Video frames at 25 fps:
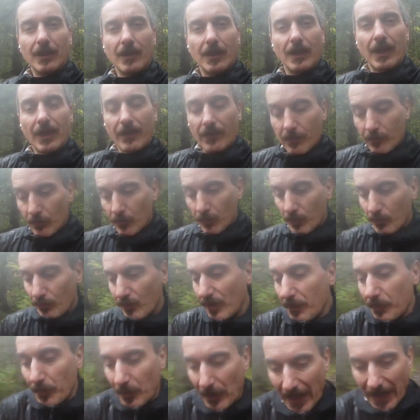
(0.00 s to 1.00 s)
and the more we
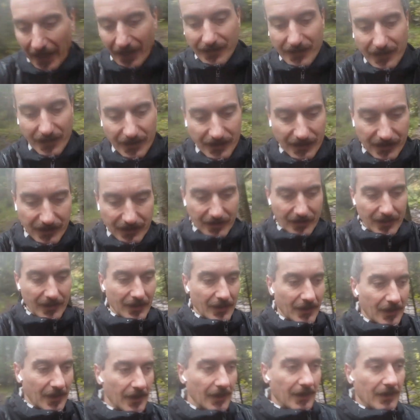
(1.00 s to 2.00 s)
practice,
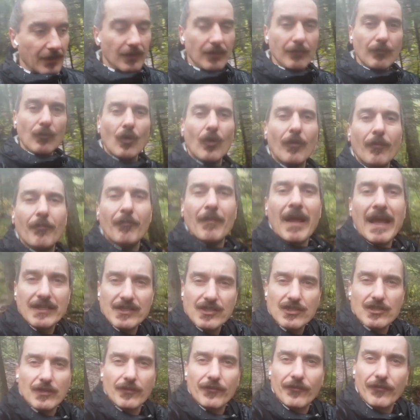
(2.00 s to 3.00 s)
the more
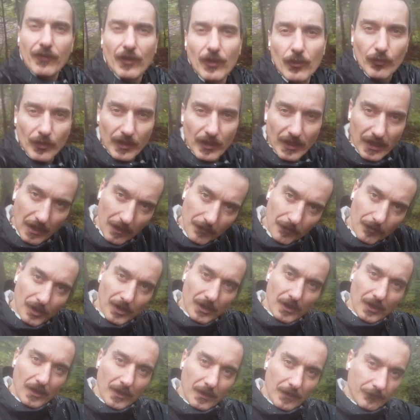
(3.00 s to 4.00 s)
masterful we can
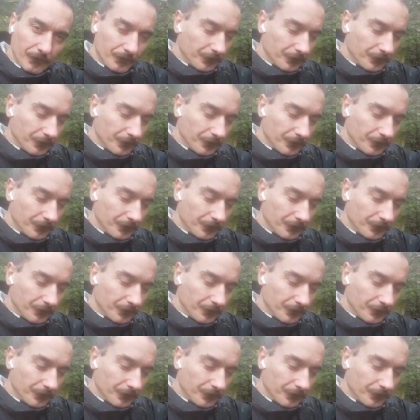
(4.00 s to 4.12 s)
be.